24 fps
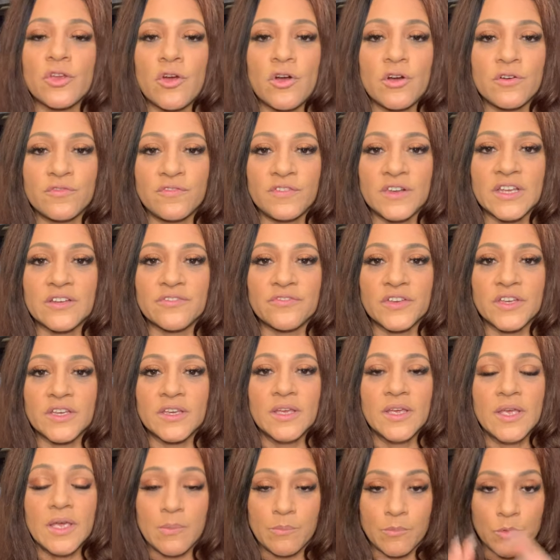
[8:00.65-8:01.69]
dog, Fluffy.
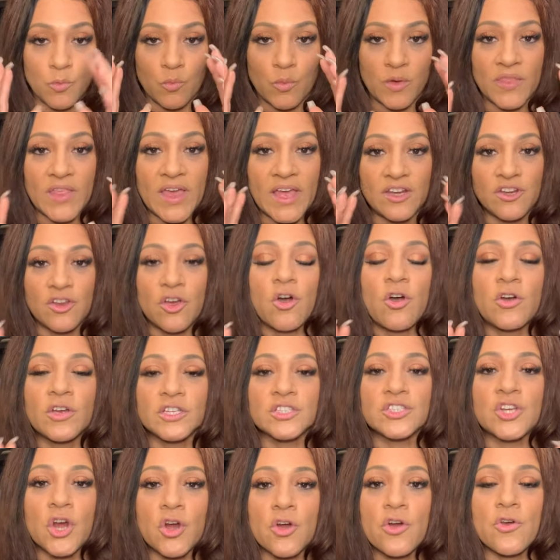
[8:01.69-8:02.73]
But when that dog
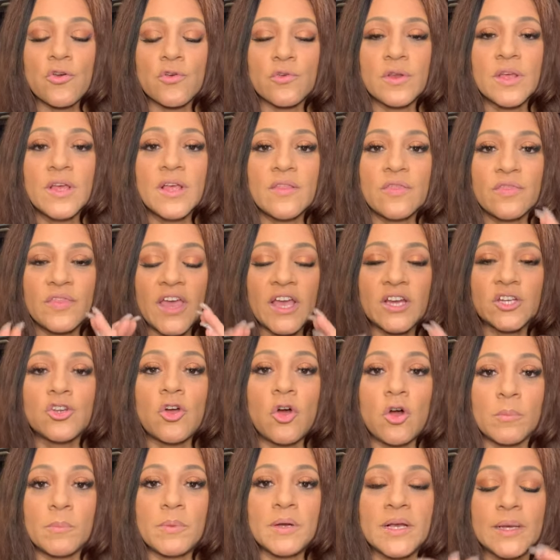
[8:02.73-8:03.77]
is hurt, that
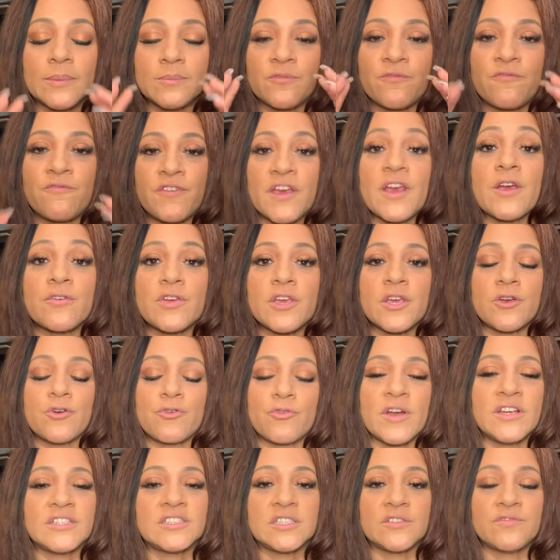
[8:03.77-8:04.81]
dog becomes very
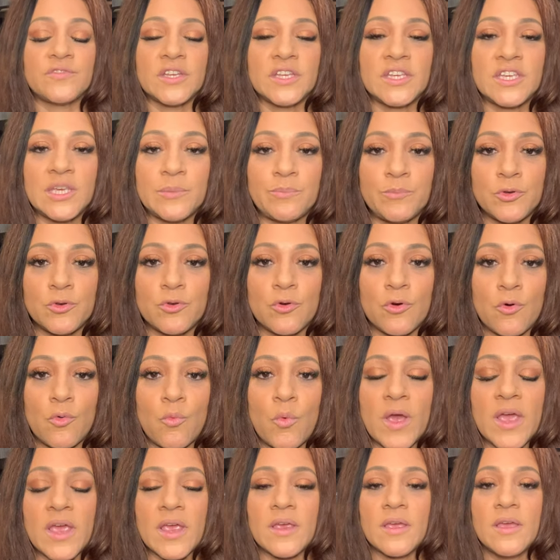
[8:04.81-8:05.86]
aggressive to keep you
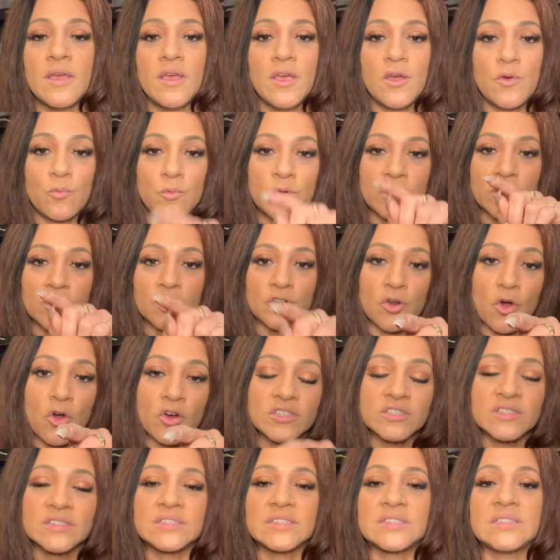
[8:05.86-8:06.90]
away. When a
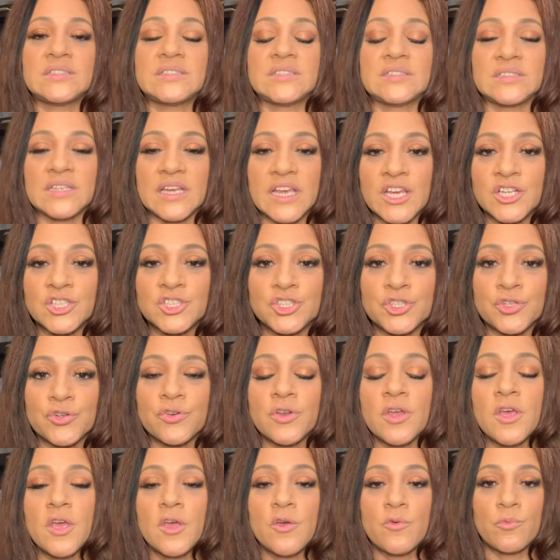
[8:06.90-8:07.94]
narcissist is
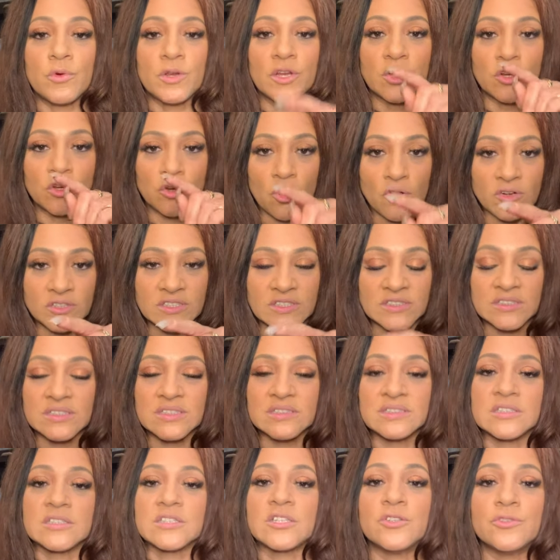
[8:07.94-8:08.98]
injured, when a
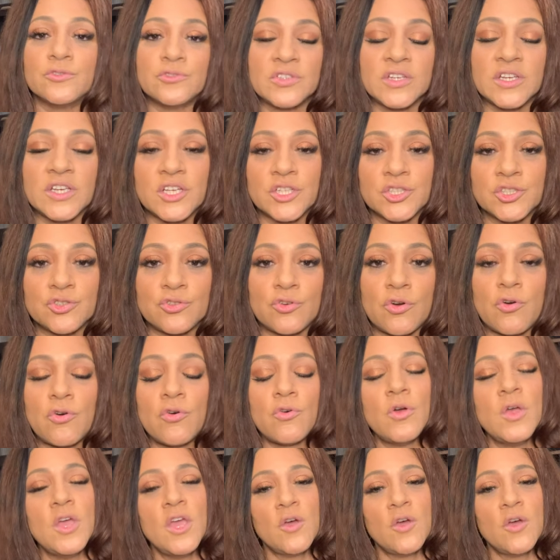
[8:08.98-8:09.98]
narcissist is losing control,